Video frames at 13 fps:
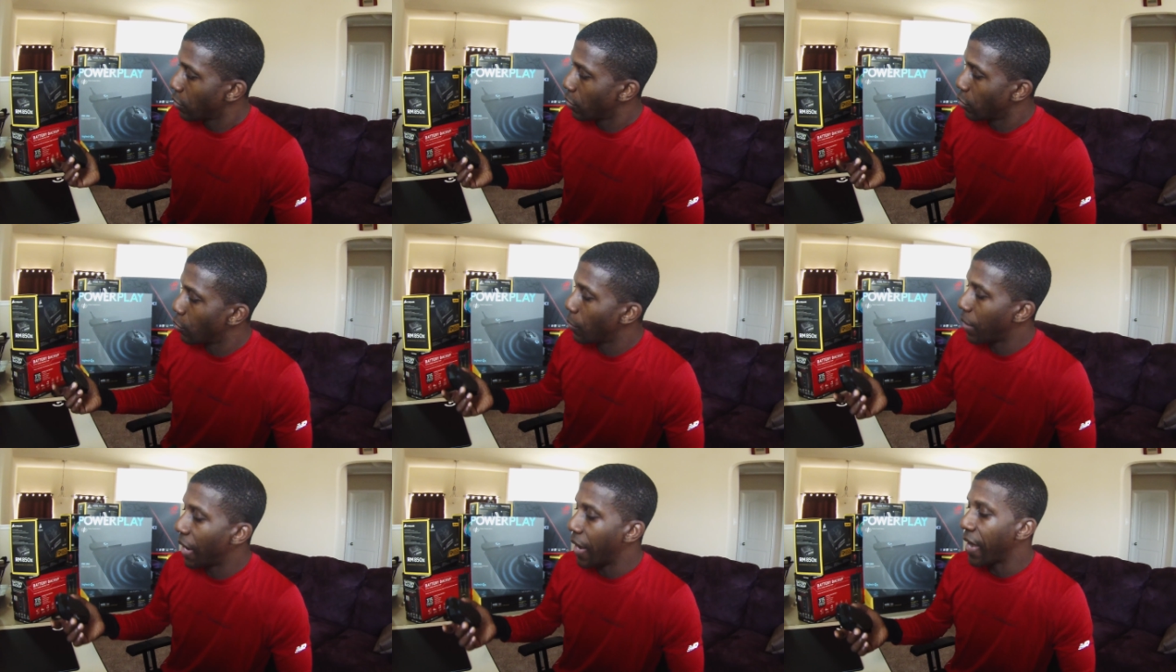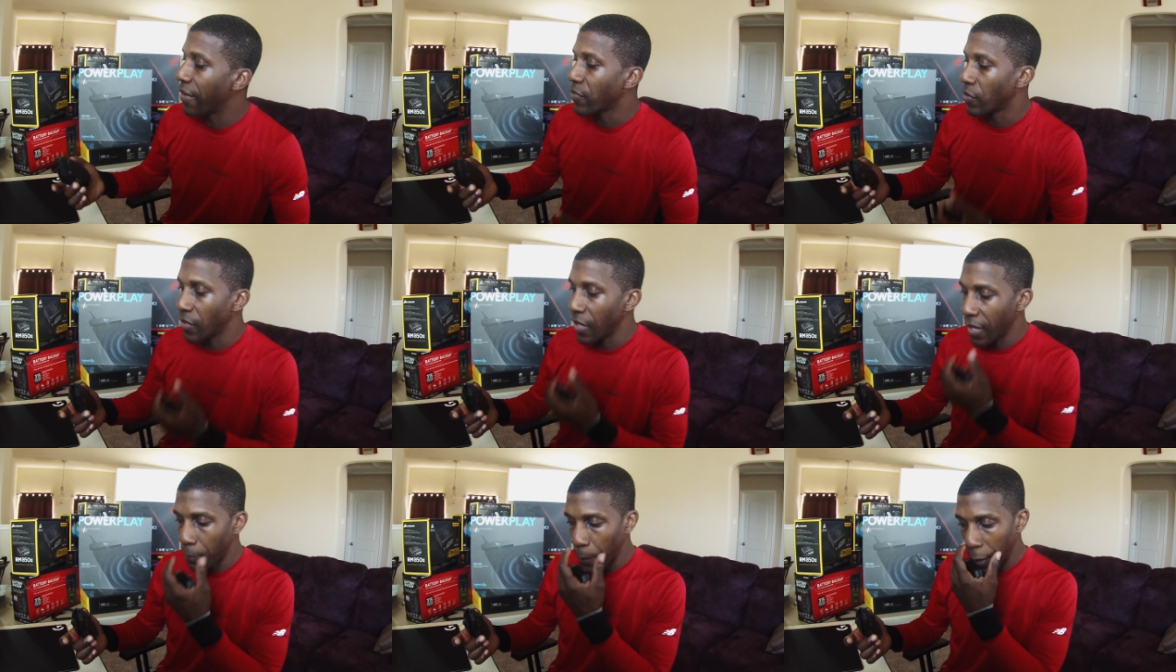You will not have to
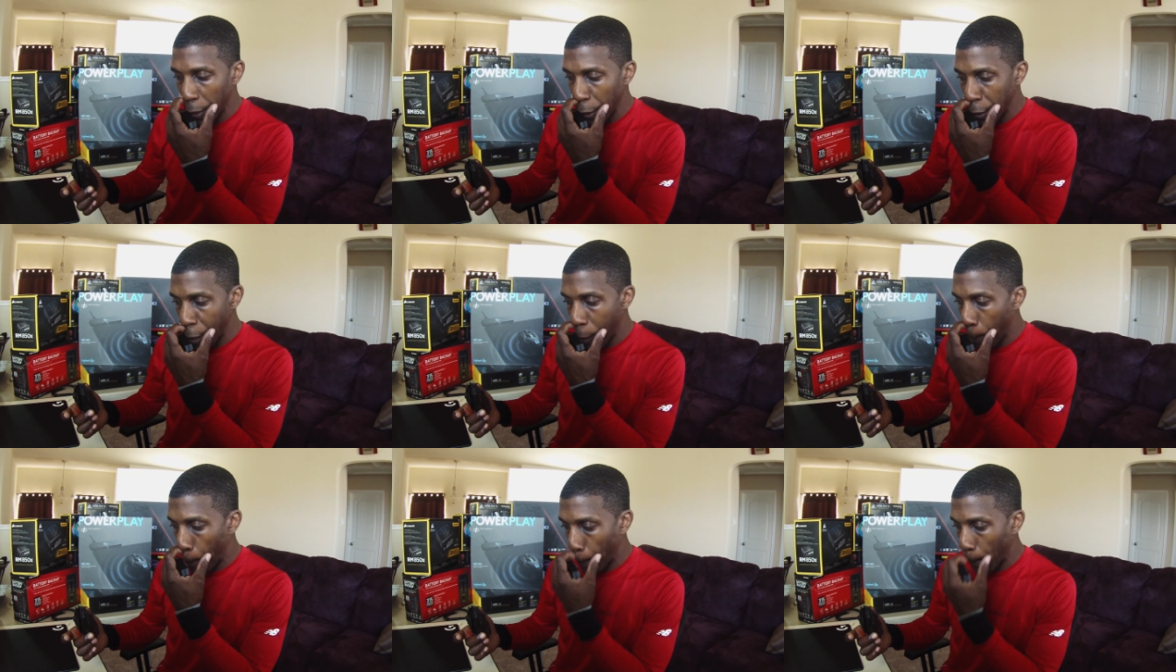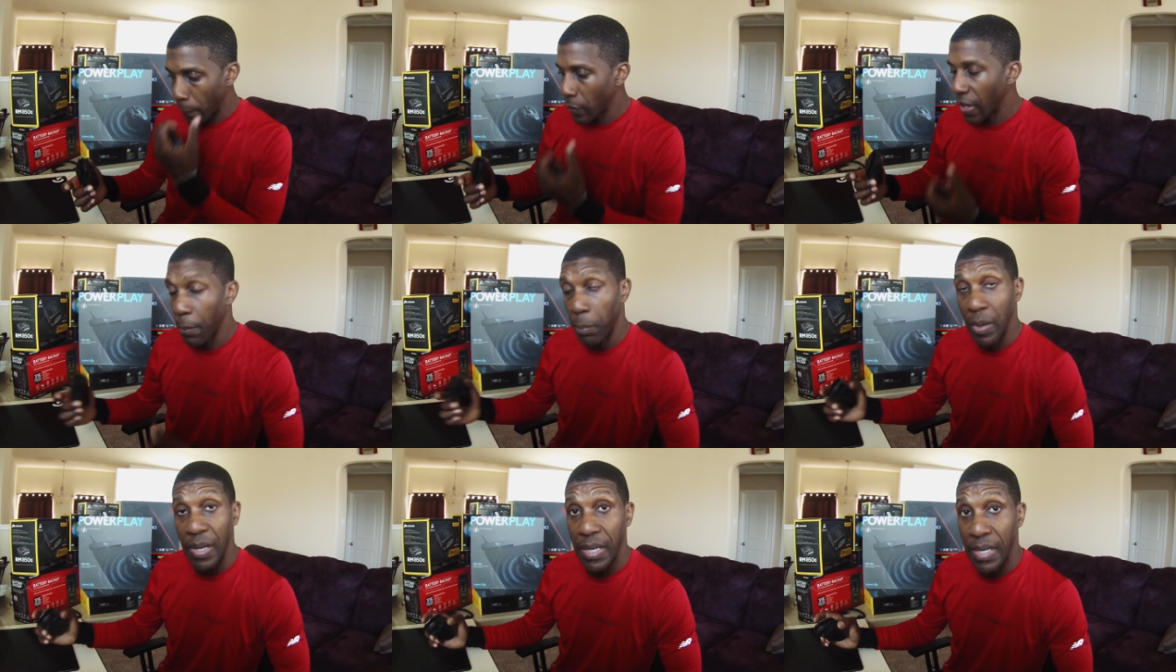pick this up and
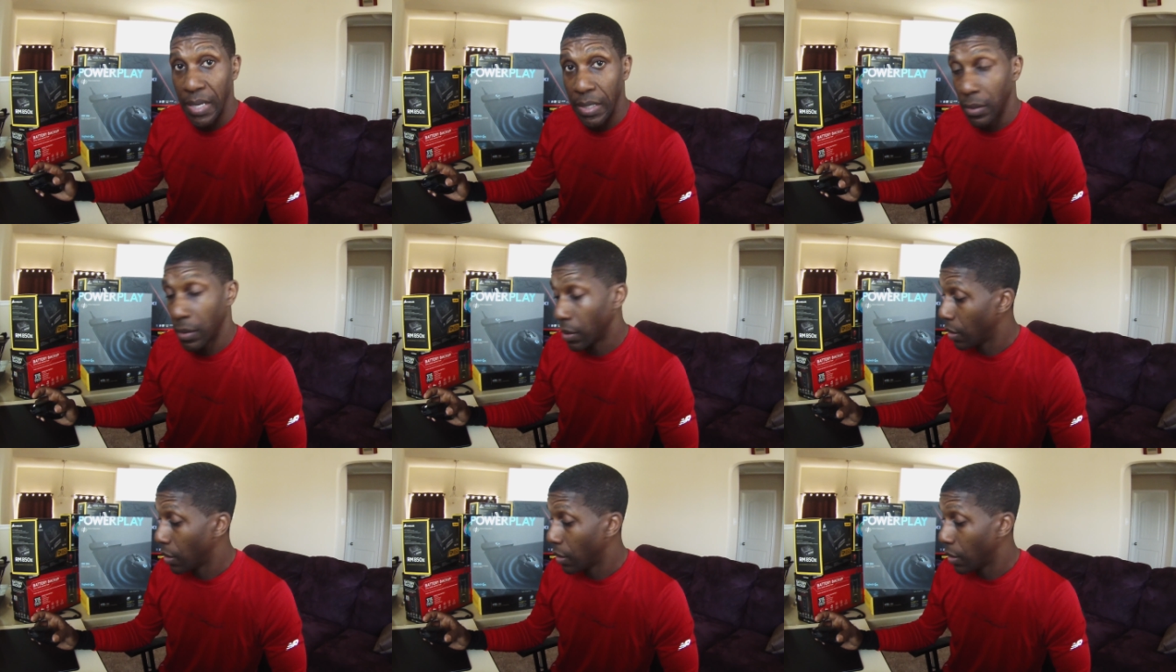plug it in